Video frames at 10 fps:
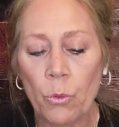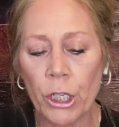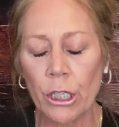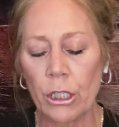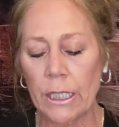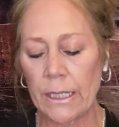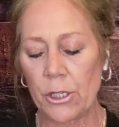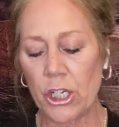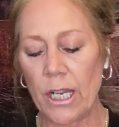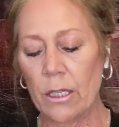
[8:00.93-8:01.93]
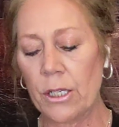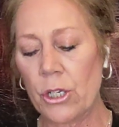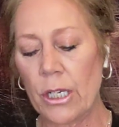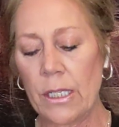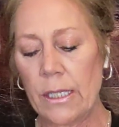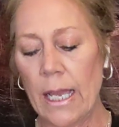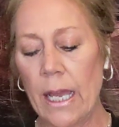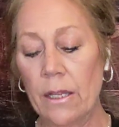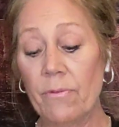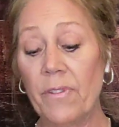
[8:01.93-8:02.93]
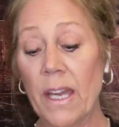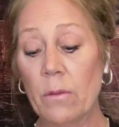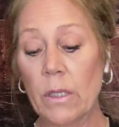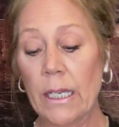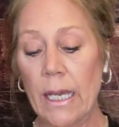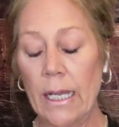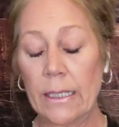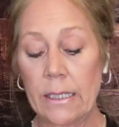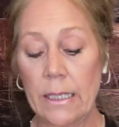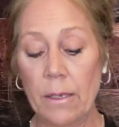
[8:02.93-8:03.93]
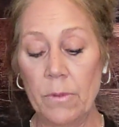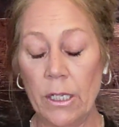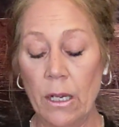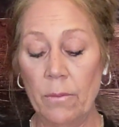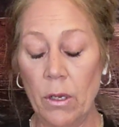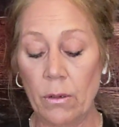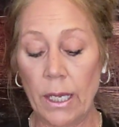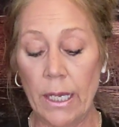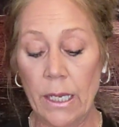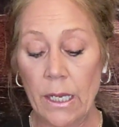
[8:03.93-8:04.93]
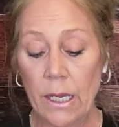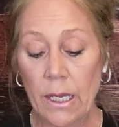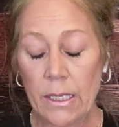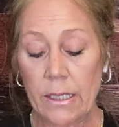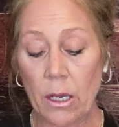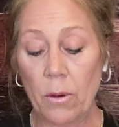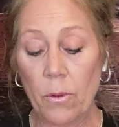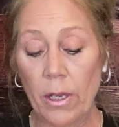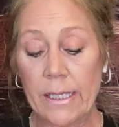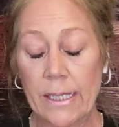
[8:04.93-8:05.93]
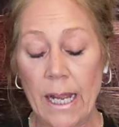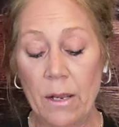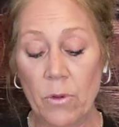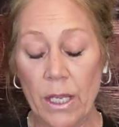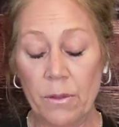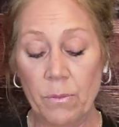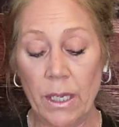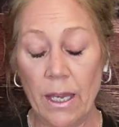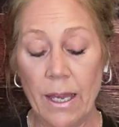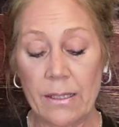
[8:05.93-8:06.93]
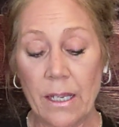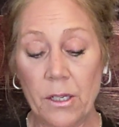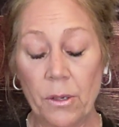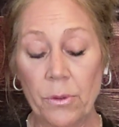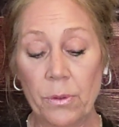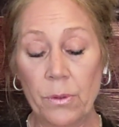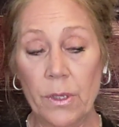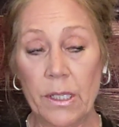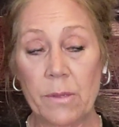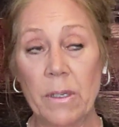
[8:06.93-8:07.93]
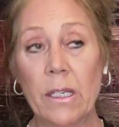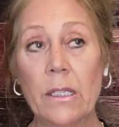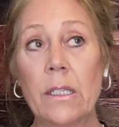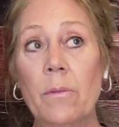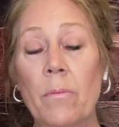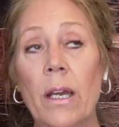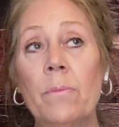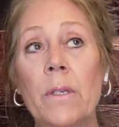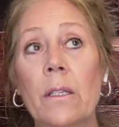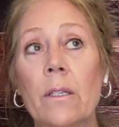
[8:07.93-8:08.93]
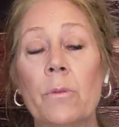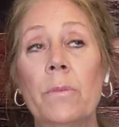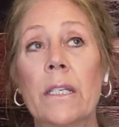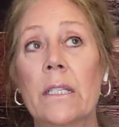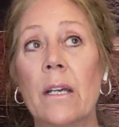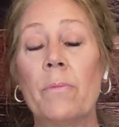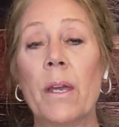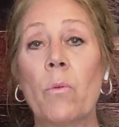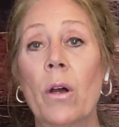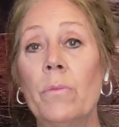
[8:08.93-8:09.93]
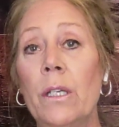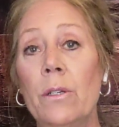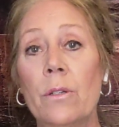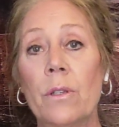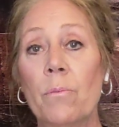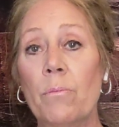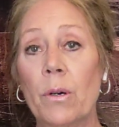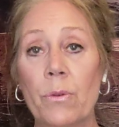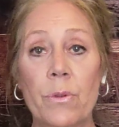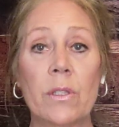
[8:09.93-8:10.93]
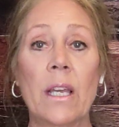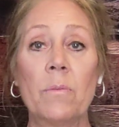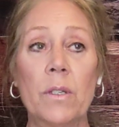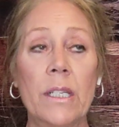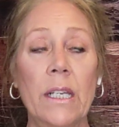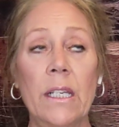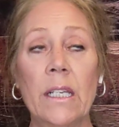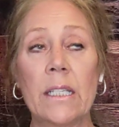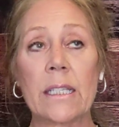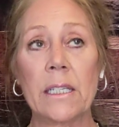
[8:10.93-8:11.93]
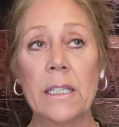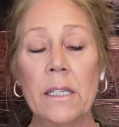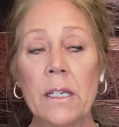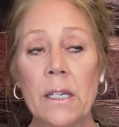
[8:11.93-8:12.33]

We're going to look at the challenges and family at the same time. Okay, so stay with me as I go through this because it might be a little mixed up. They want me to do them both simultaneously.